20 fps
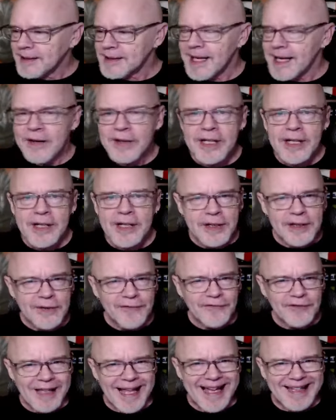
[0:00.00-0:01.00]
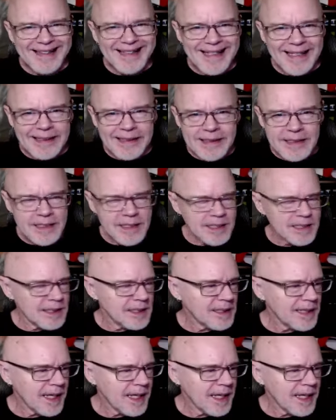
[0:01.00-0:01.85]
down here in the flatlands